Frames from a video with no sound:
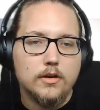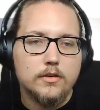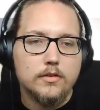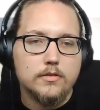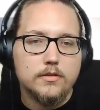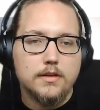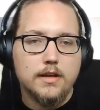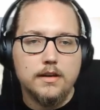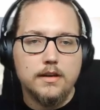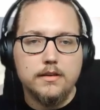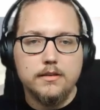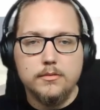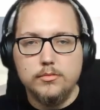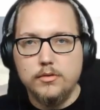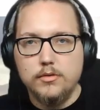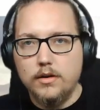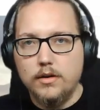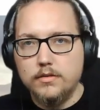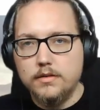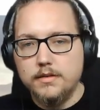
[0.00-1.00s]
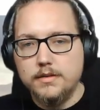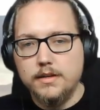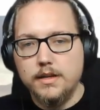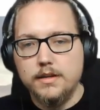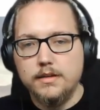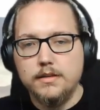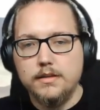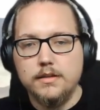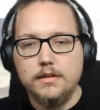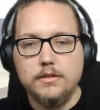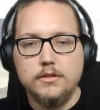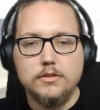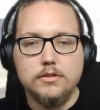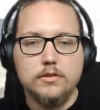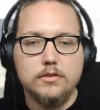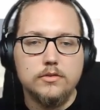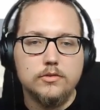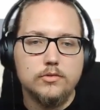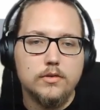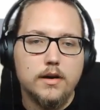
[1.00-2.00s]
telling the browser that it
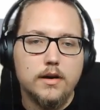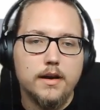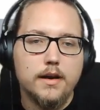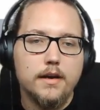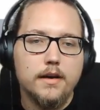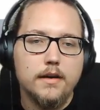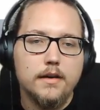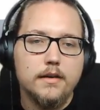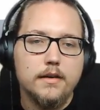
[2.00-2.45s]
should try